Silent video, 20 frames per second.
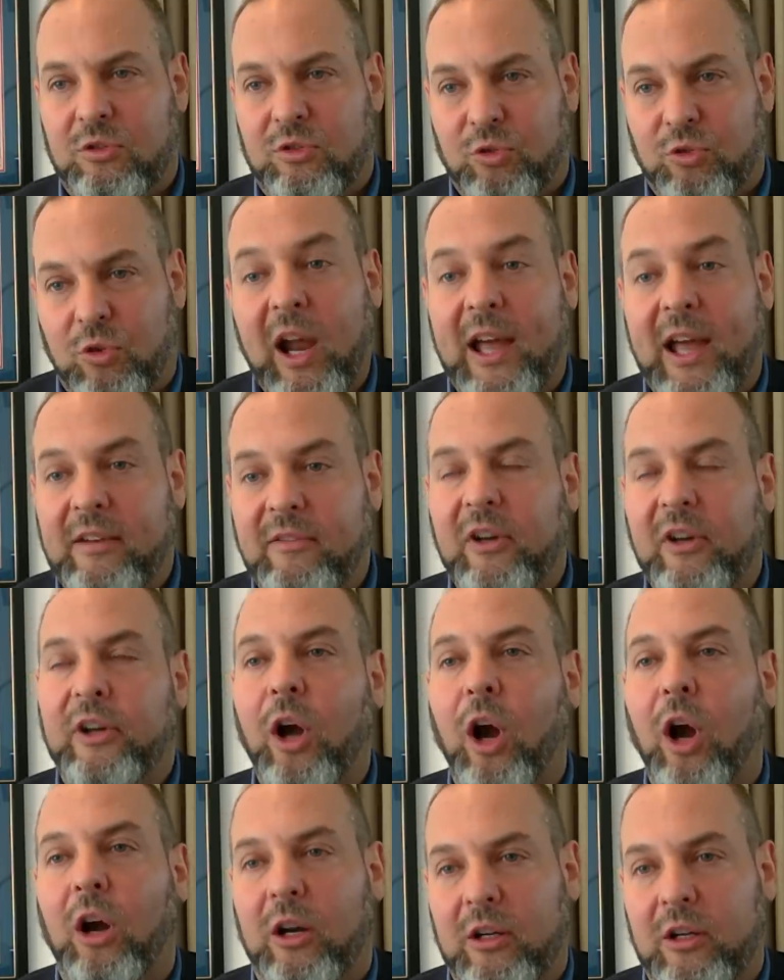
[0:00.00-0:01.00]
tried
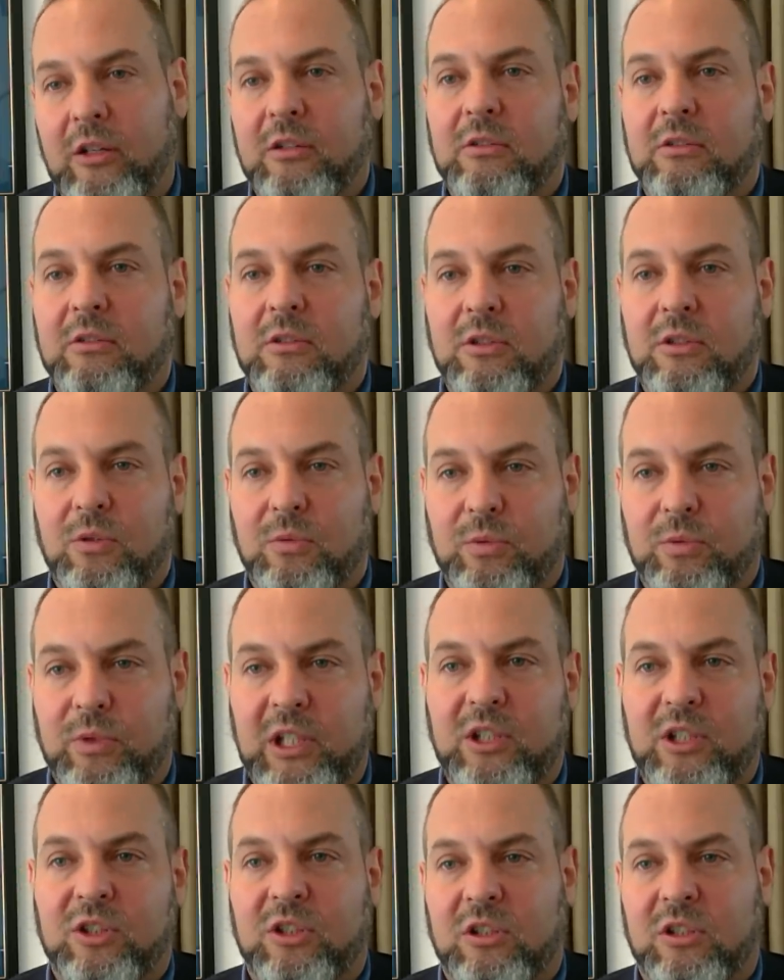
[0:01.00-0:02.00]
very hard to
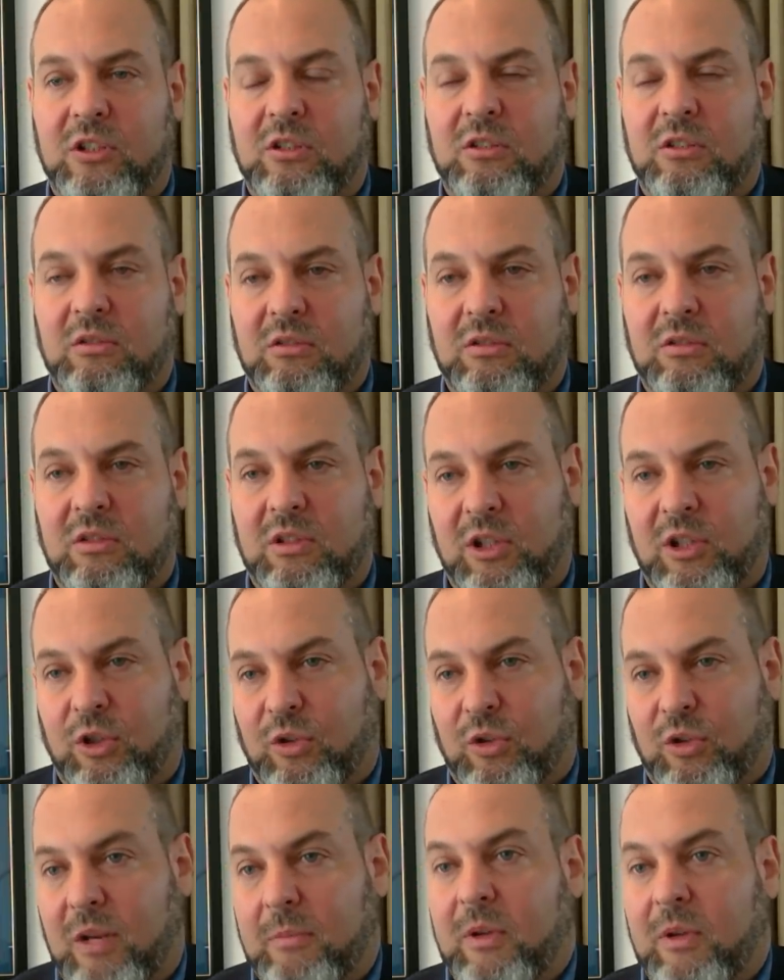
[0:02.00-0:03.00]
reach an
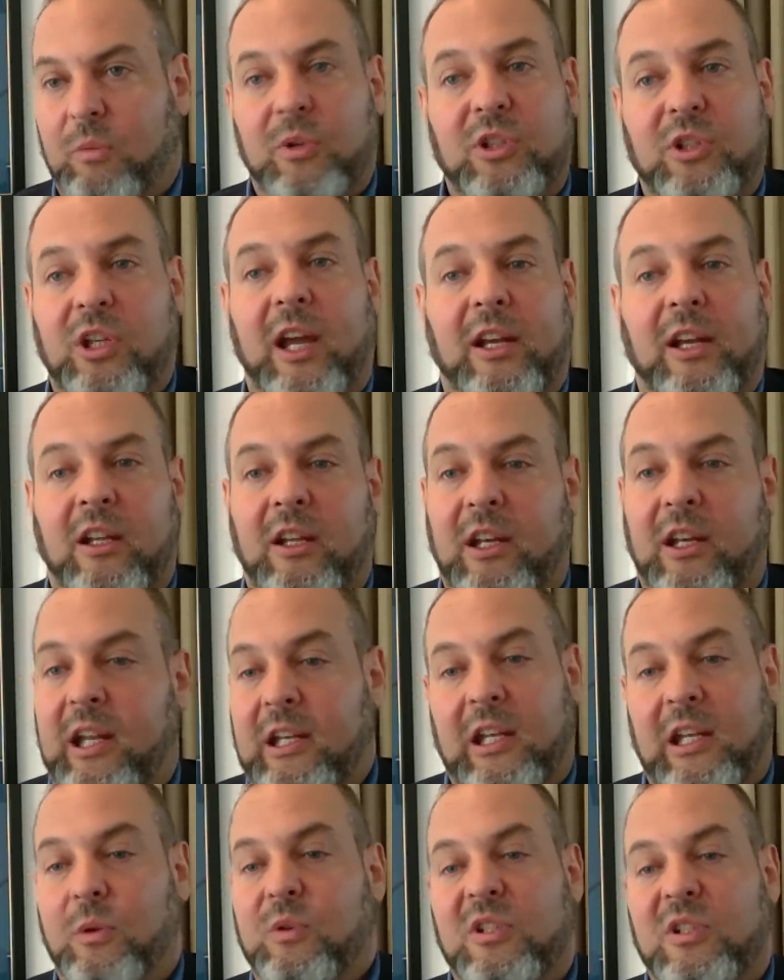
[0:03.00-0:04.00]
agreement with China,
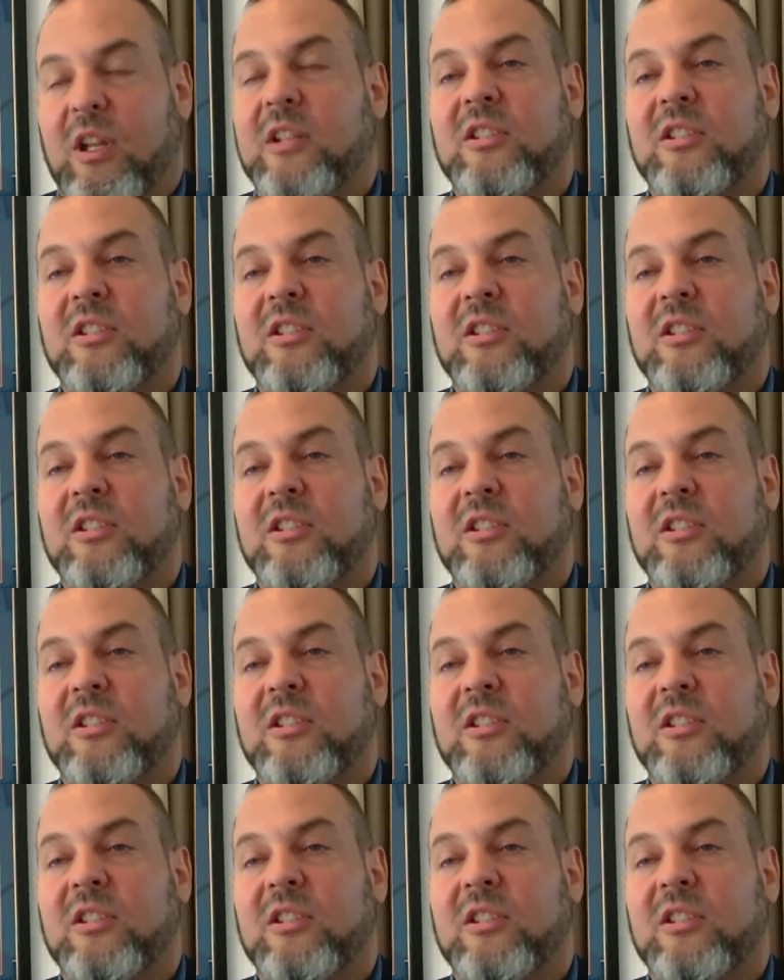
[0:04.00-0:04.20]
and he was